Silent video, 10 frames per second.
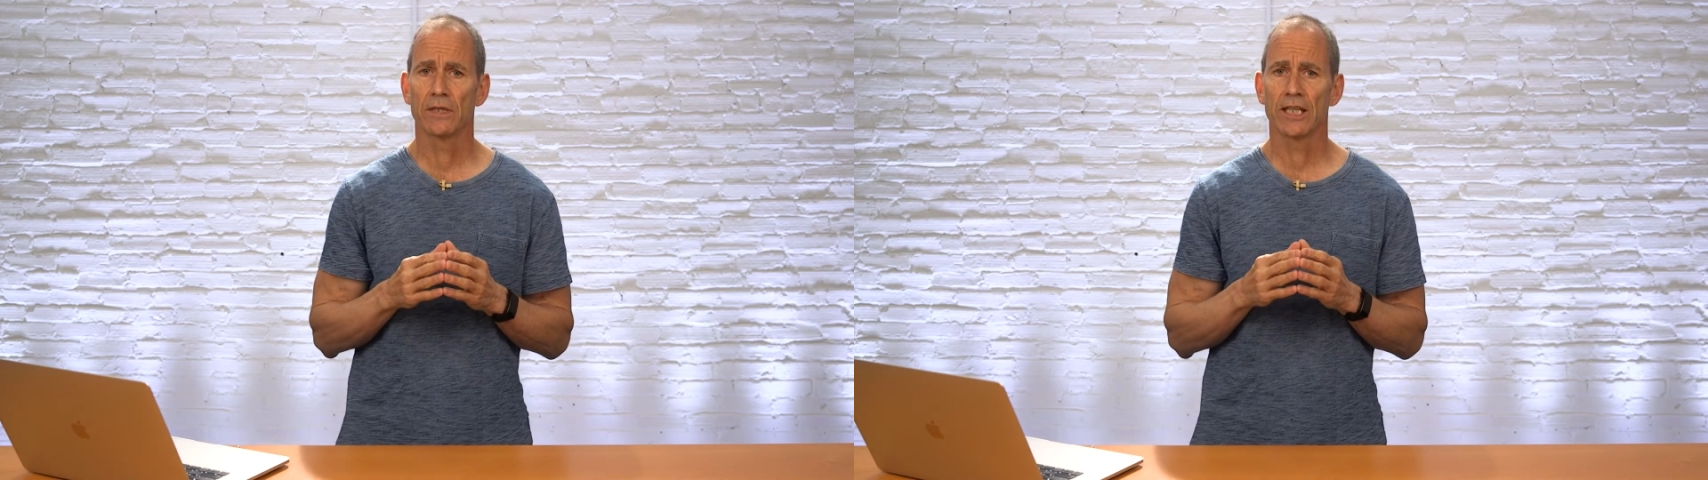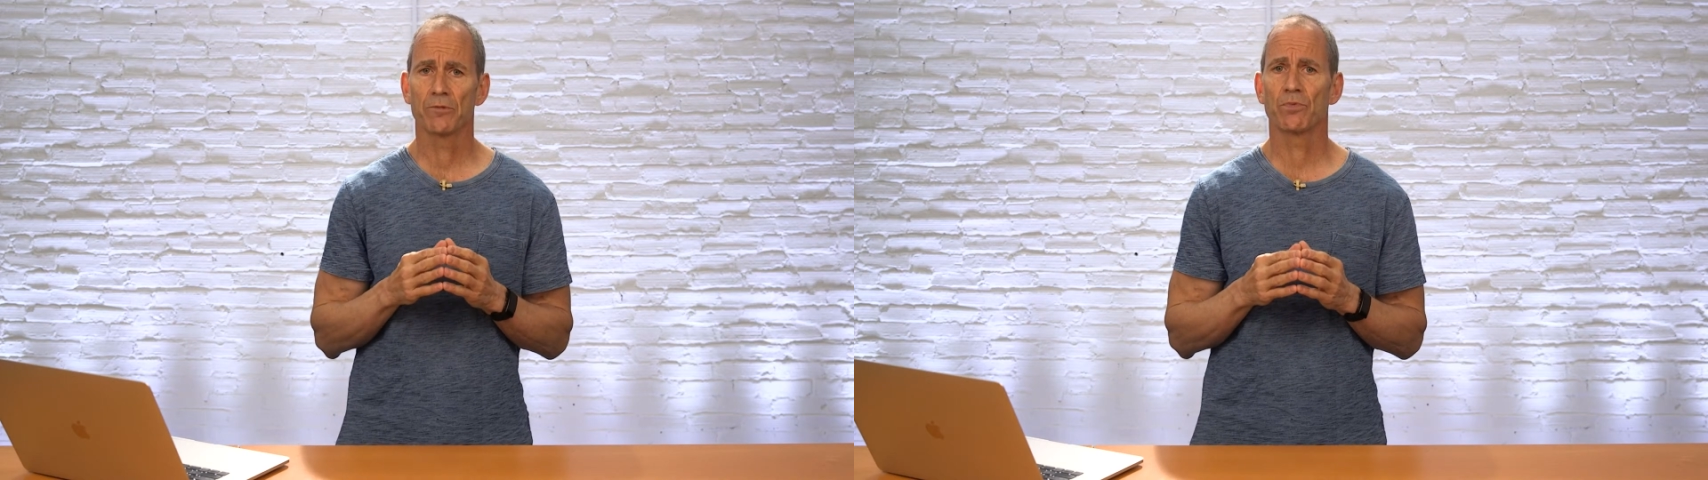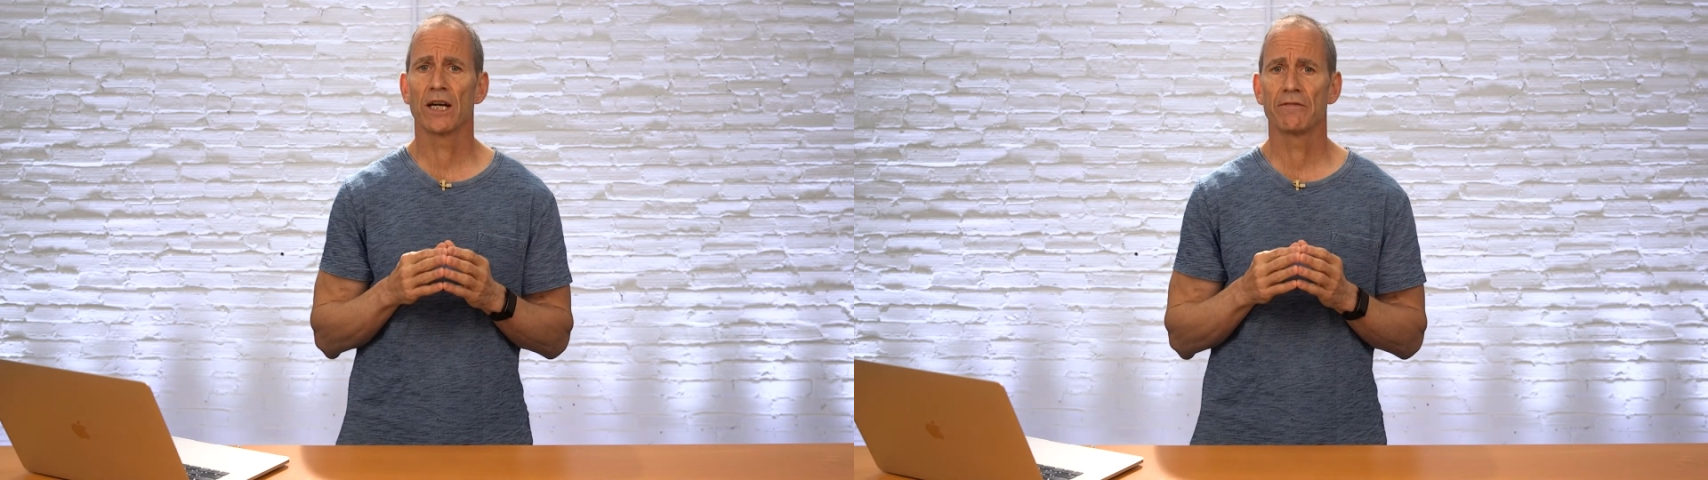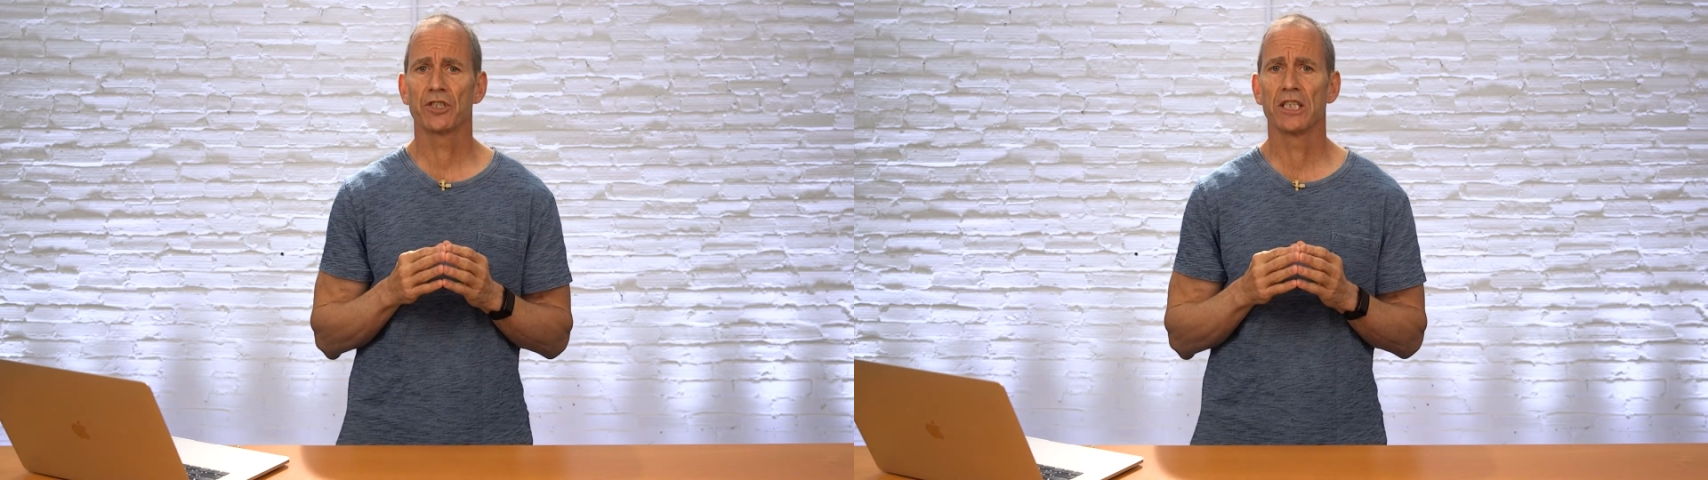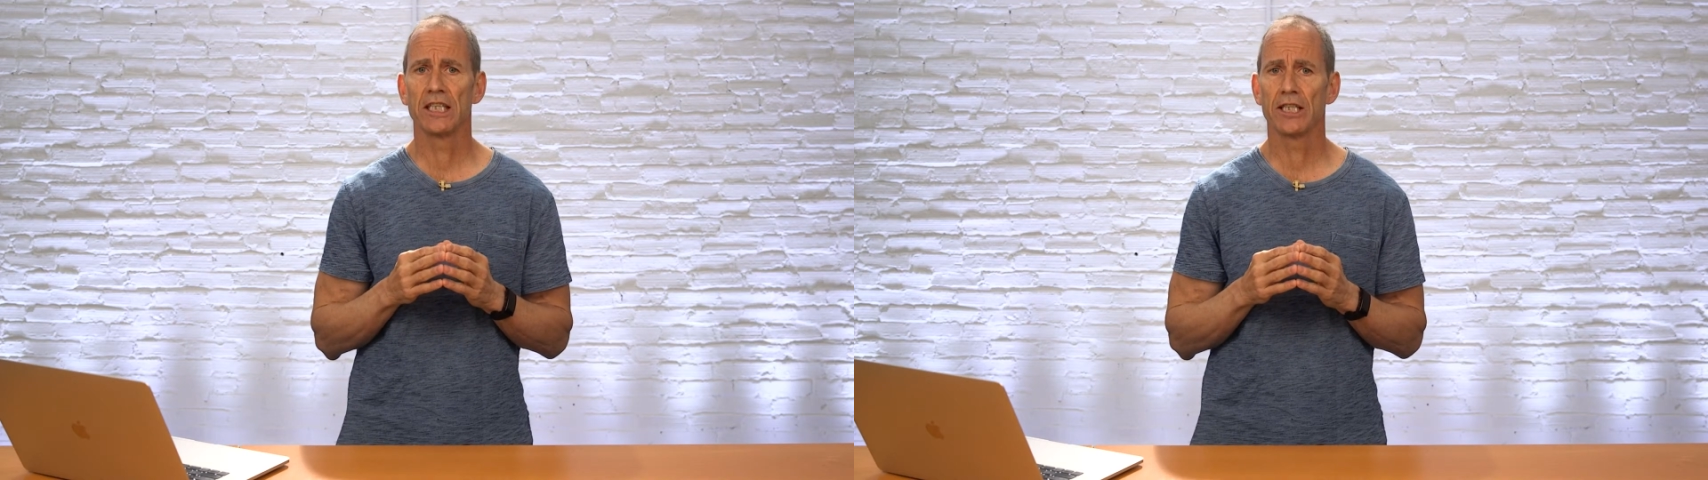has
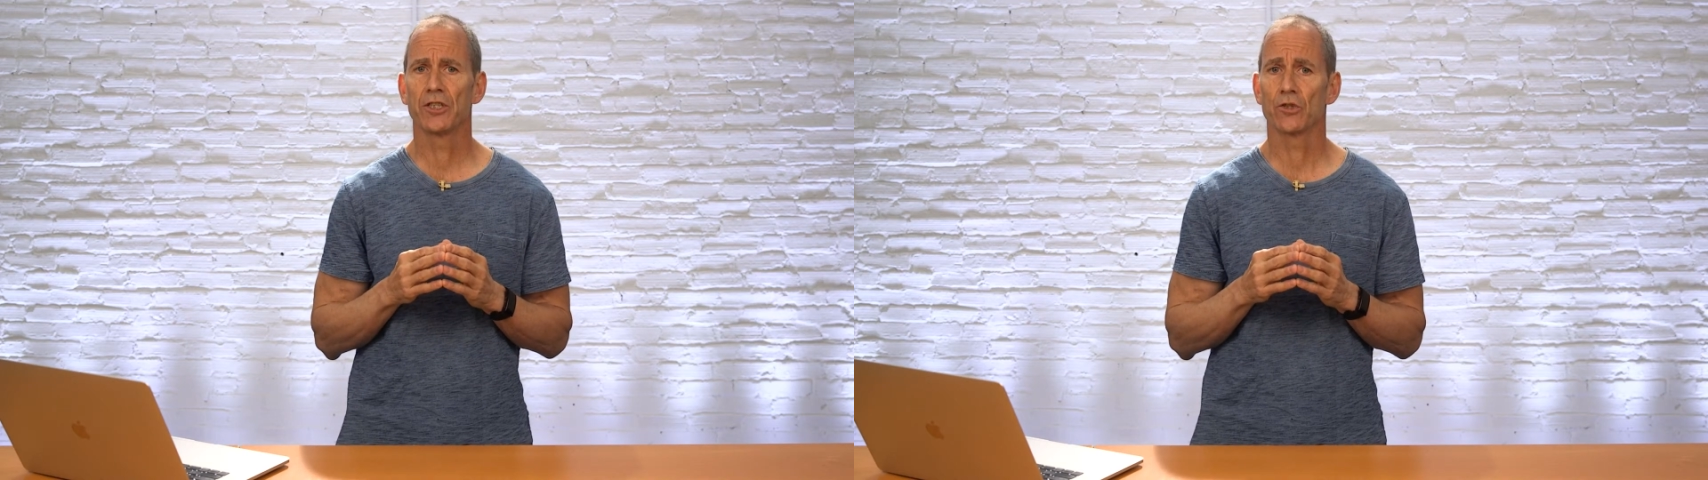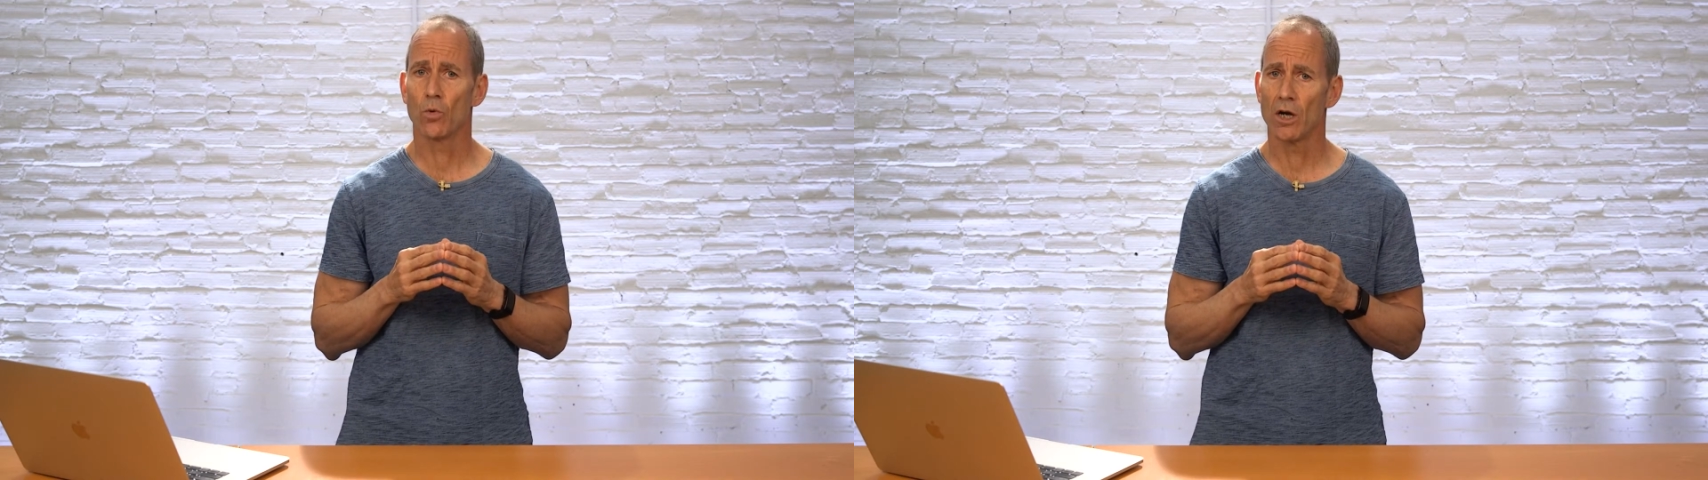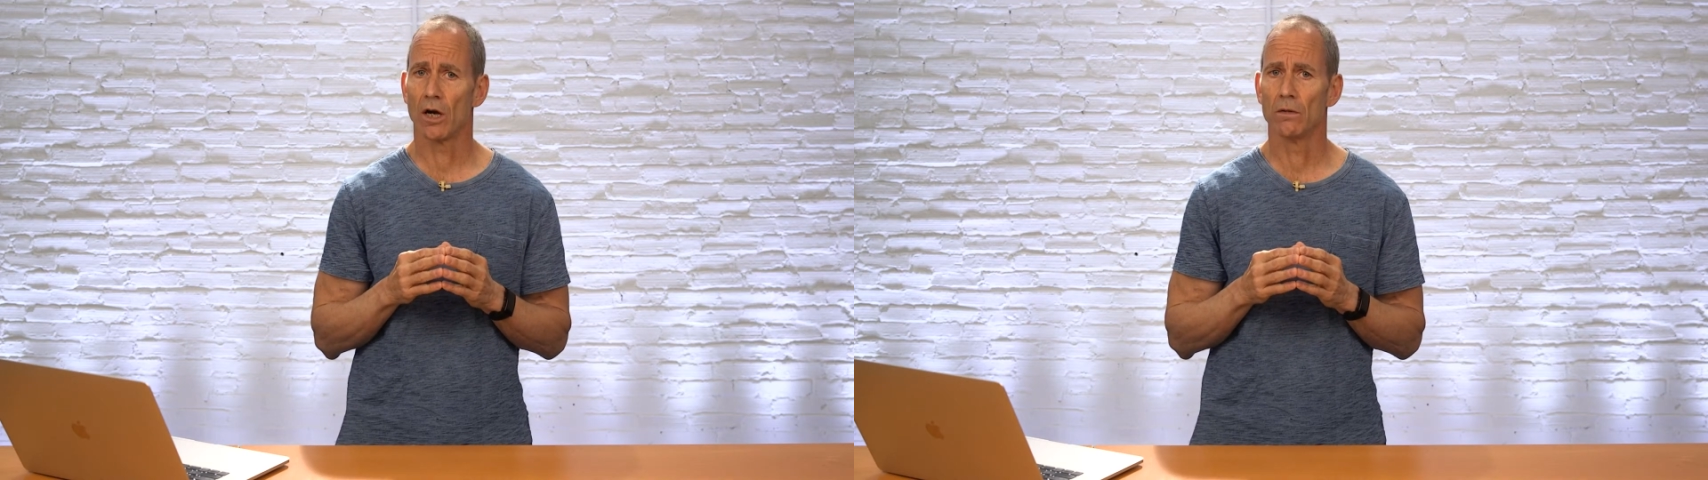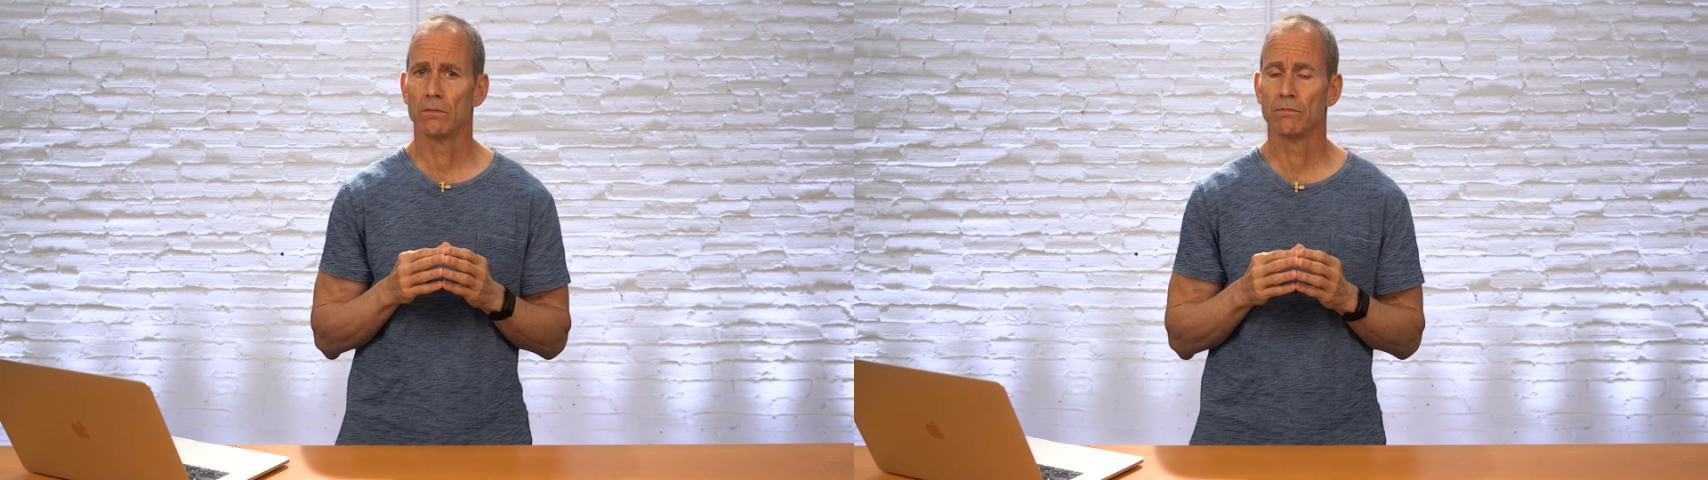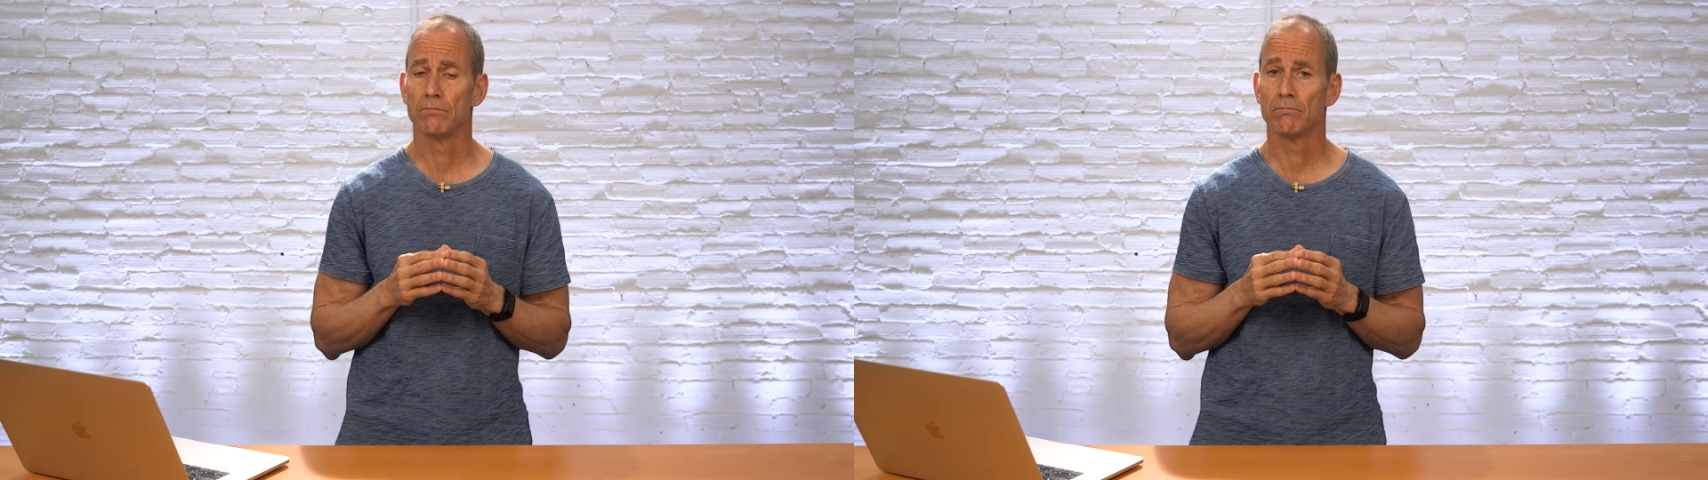privacy needs as well.